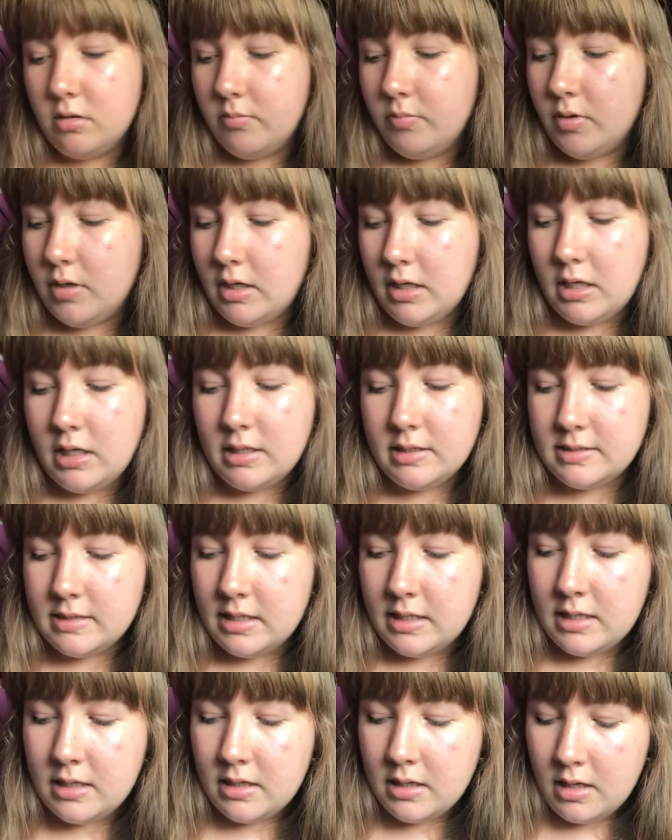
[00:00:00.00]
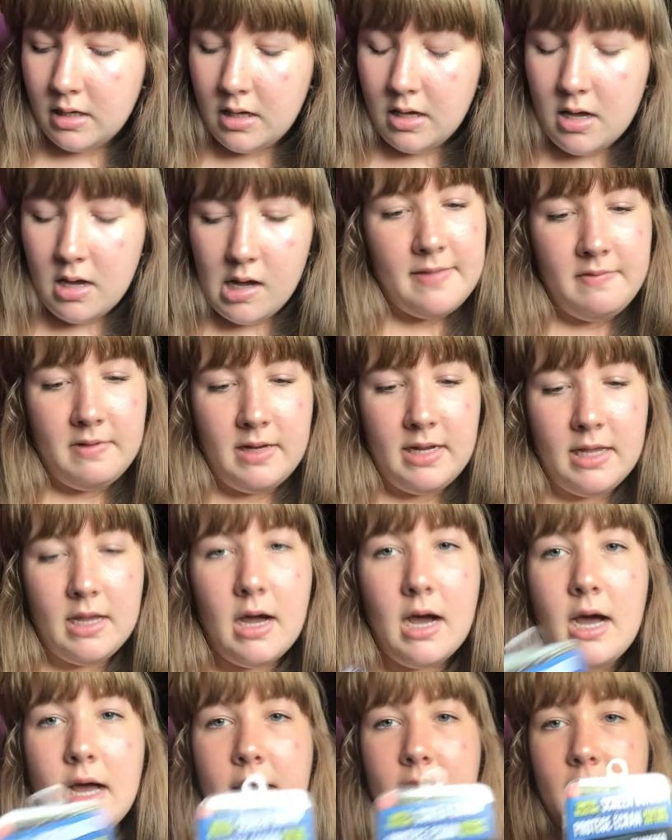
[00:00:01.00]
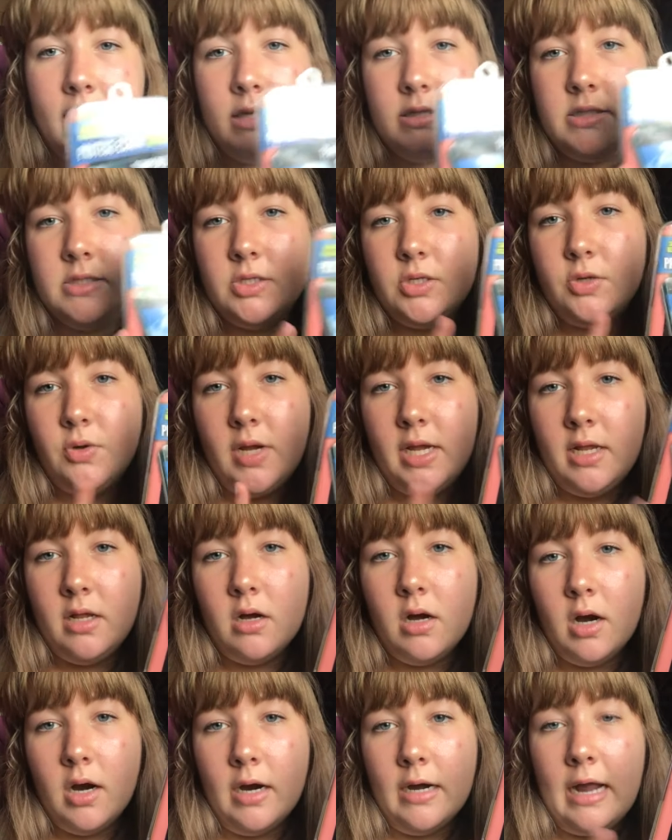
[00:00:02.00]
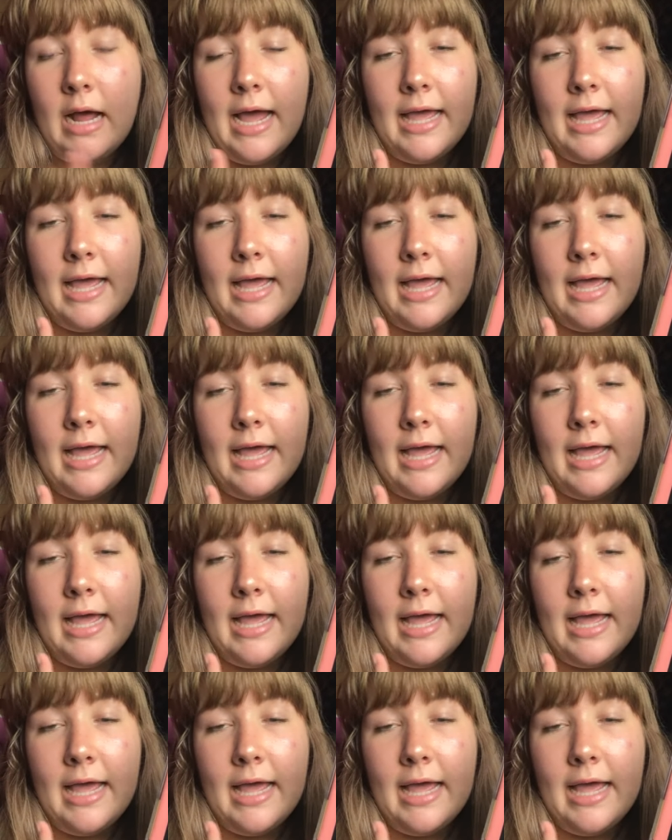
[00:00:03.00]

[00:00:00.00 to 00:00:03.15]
Pretty easy. And then I got a screen guard.